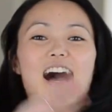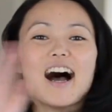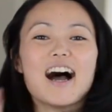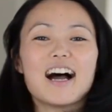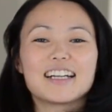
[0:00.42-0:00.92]

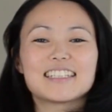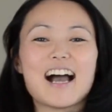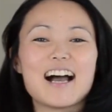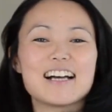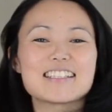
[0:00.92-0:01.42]
Hi
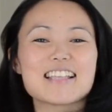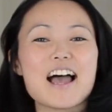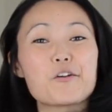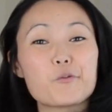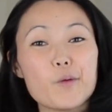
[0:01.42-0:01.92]
guys,
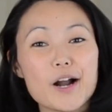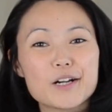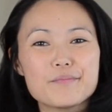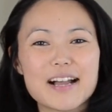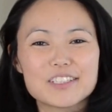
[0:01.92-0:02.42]
and
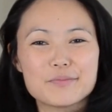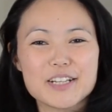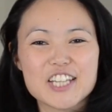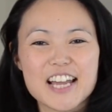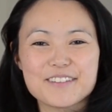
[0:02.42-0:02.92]
welcome back to my
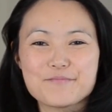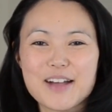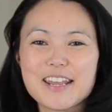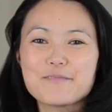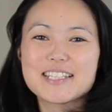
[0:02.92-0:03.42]
channel.
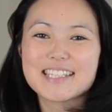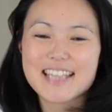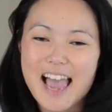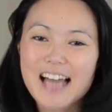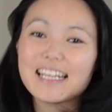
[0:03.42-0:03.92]
My name is
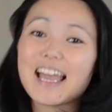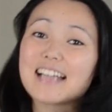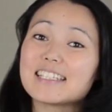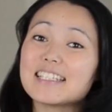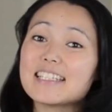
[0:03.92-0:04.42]
Callie,
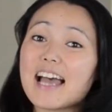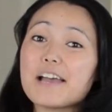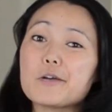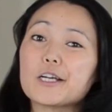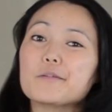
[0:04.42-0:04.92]
and today
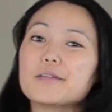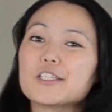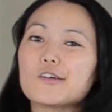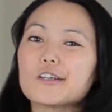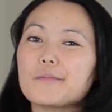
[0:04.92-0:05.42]
we're going to be
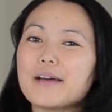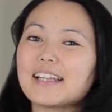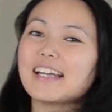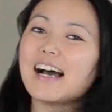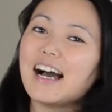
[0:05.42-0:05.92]
talking
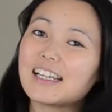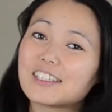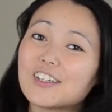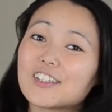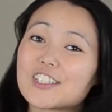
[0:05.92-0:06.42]
about the
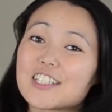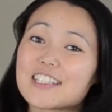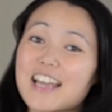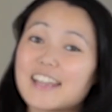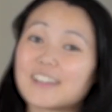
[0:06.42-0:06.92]

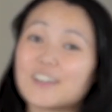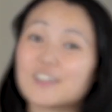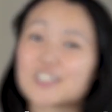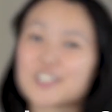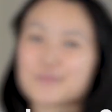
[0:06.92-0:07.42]
unconscious and the
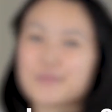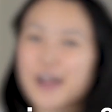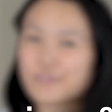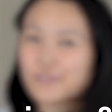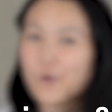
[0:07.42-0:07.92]
conscious
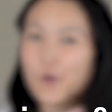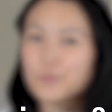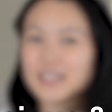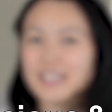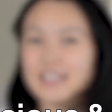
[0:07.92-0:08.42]
mind for
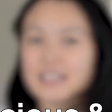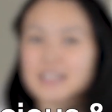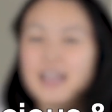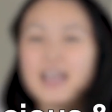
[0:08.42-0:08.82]
beginners.